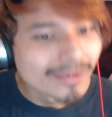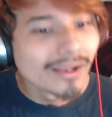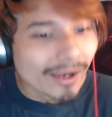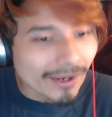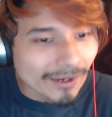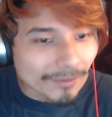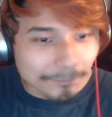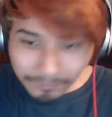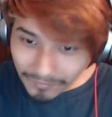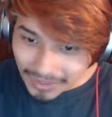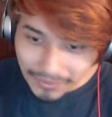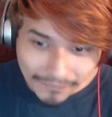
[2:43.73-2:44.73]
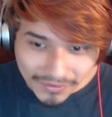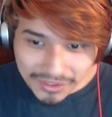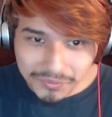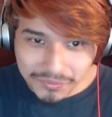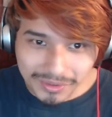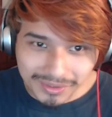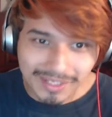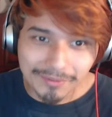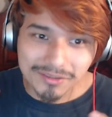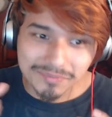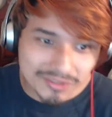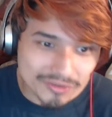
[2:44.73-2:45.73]
Um, and the first one, it was
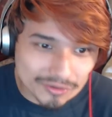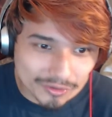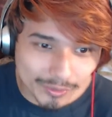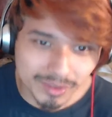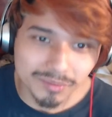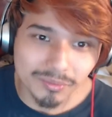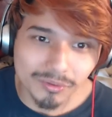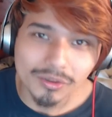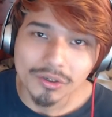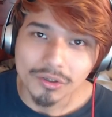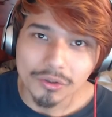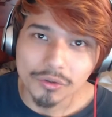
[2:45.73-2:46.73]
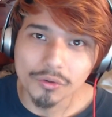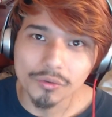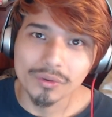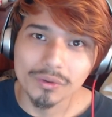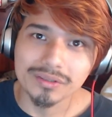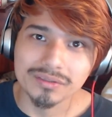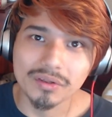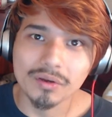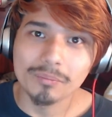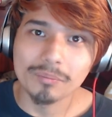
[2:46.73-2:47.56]
Mr. Incredible, who was the